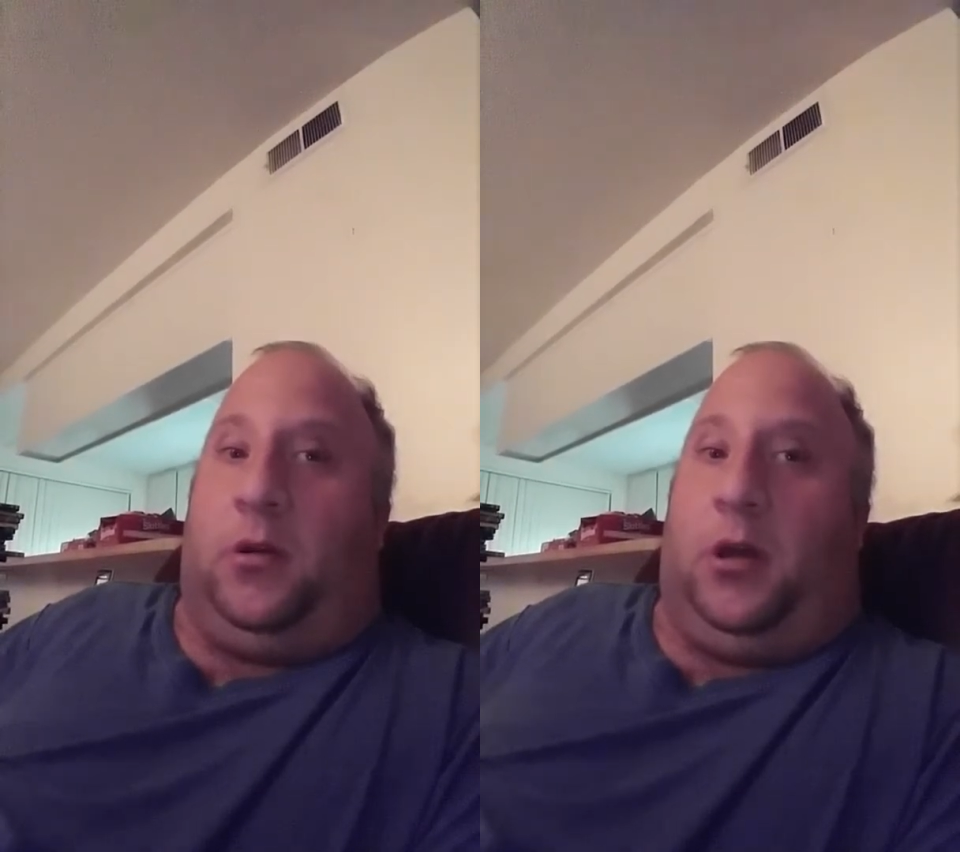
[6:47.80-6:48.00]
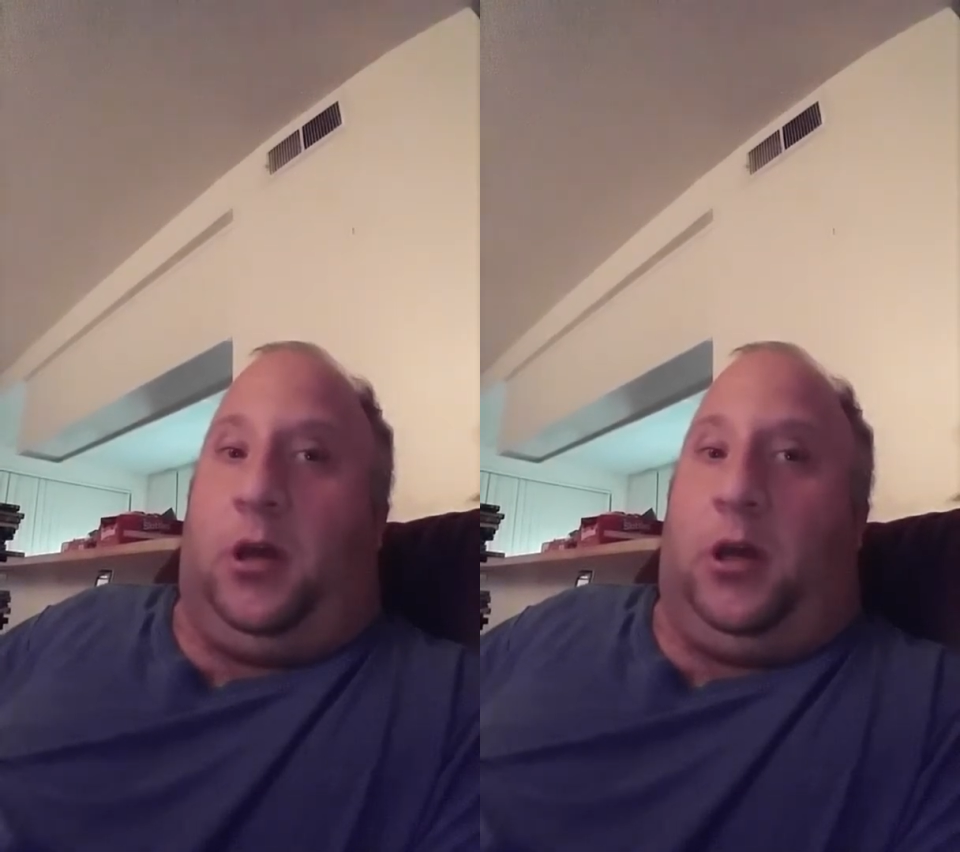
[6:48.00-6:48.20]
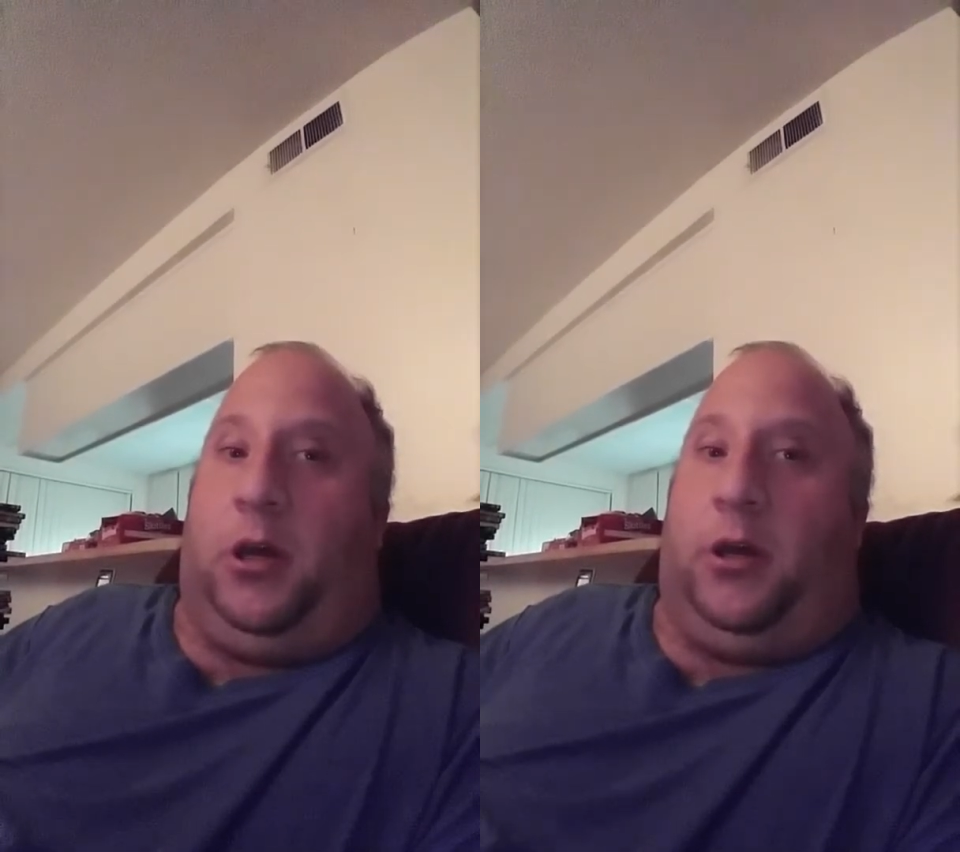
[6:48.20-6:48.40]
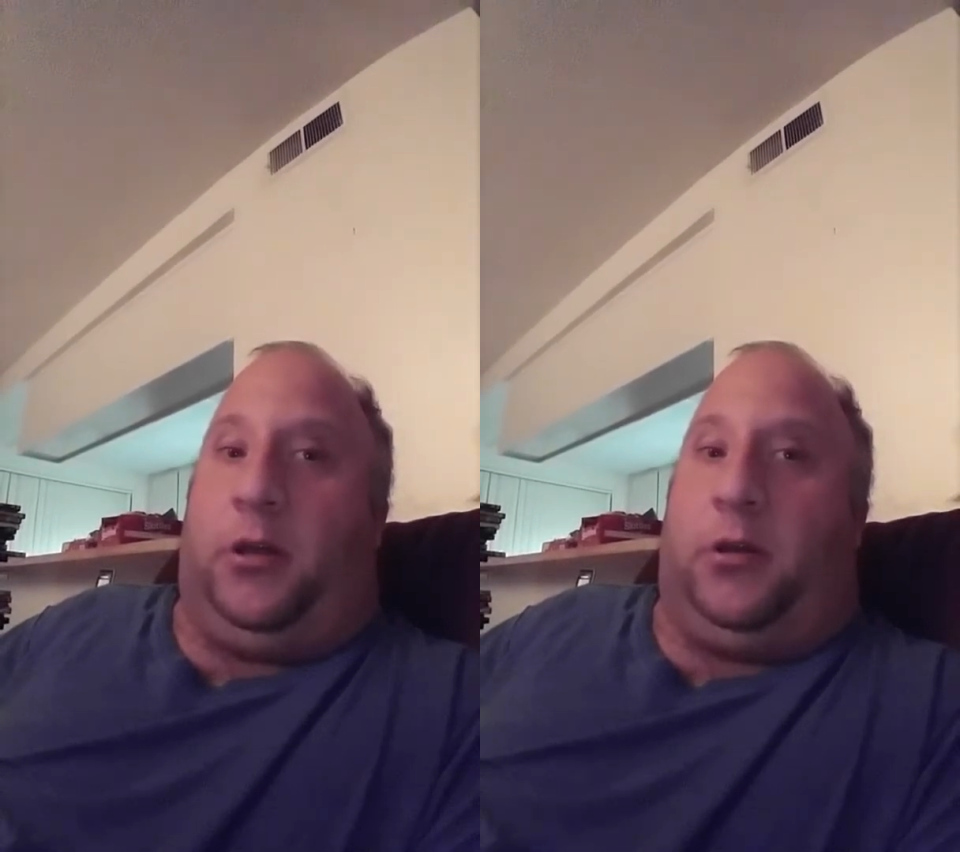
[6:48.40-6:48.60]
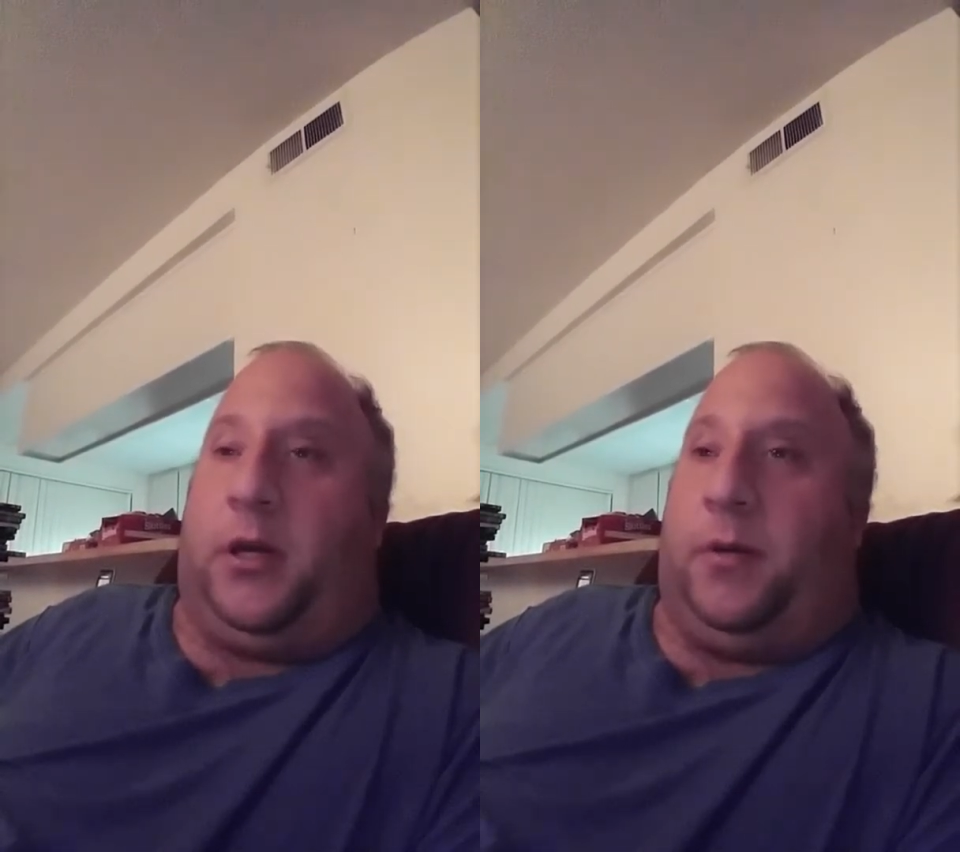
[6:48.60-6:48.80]

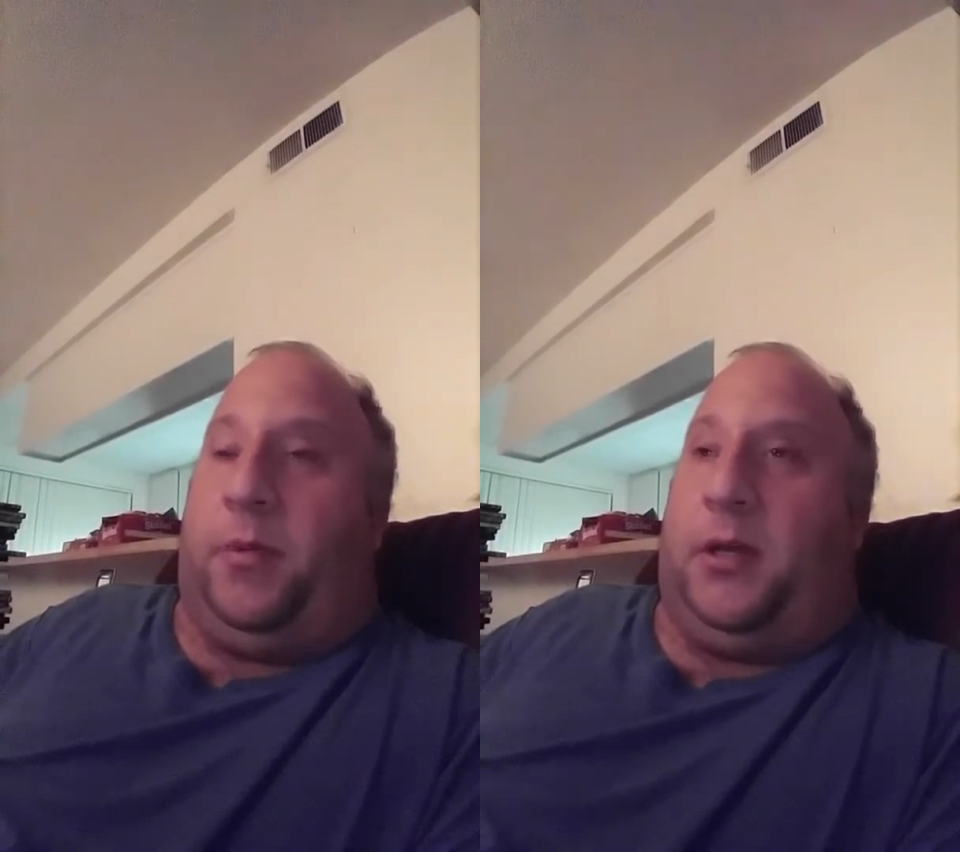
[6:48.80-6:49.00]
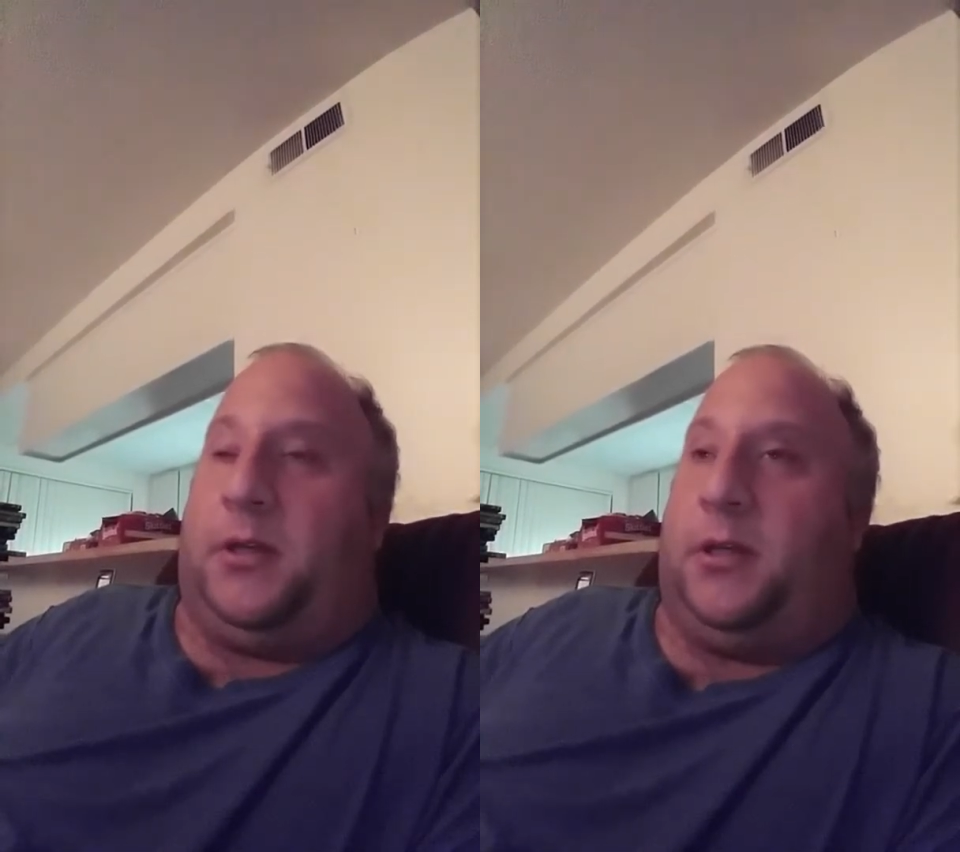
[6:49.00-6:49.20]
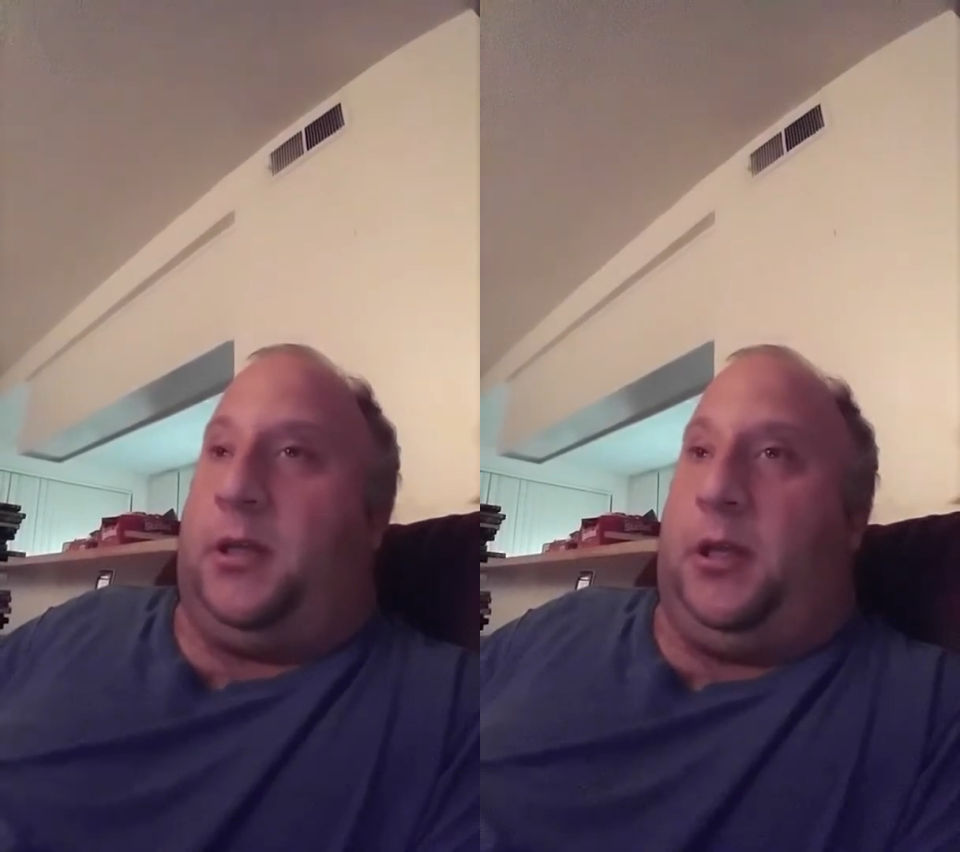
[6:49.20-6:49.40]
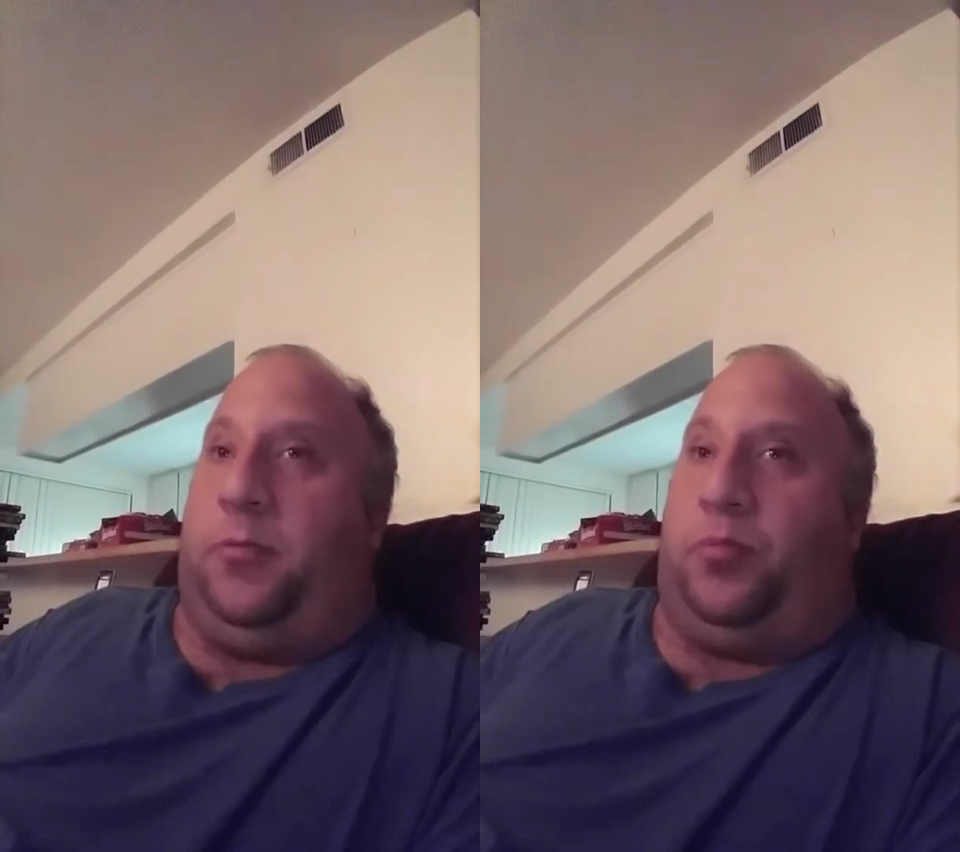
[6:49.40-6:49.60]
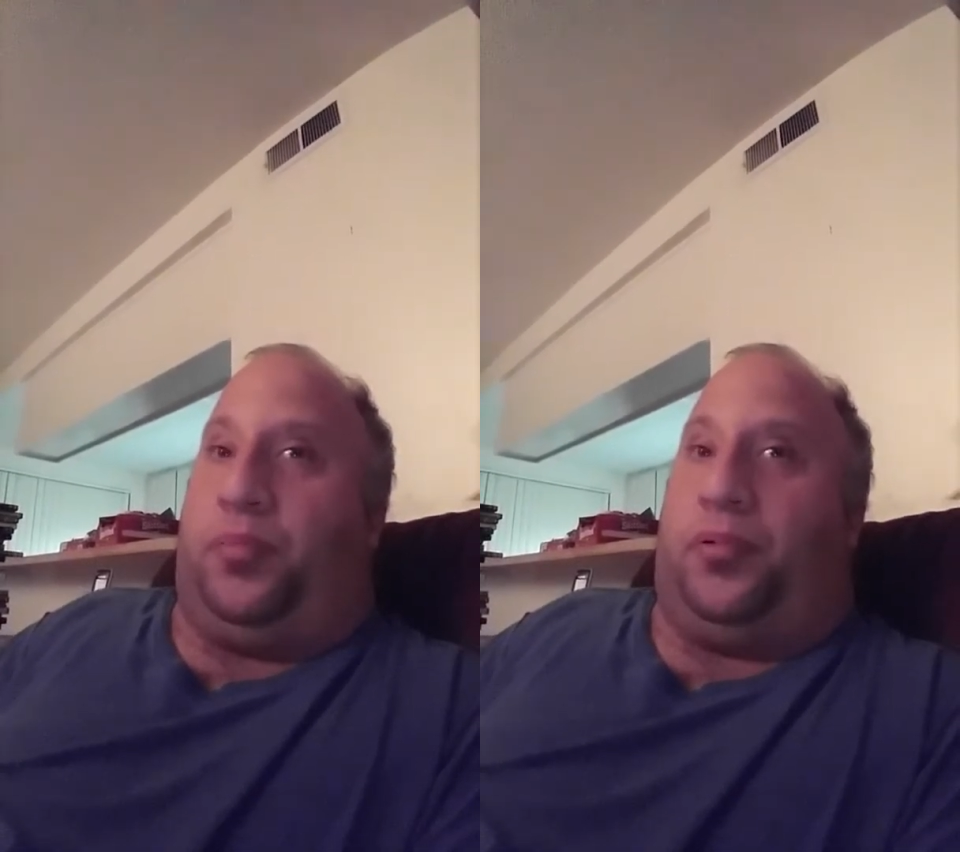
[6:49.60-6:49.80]
and convinced him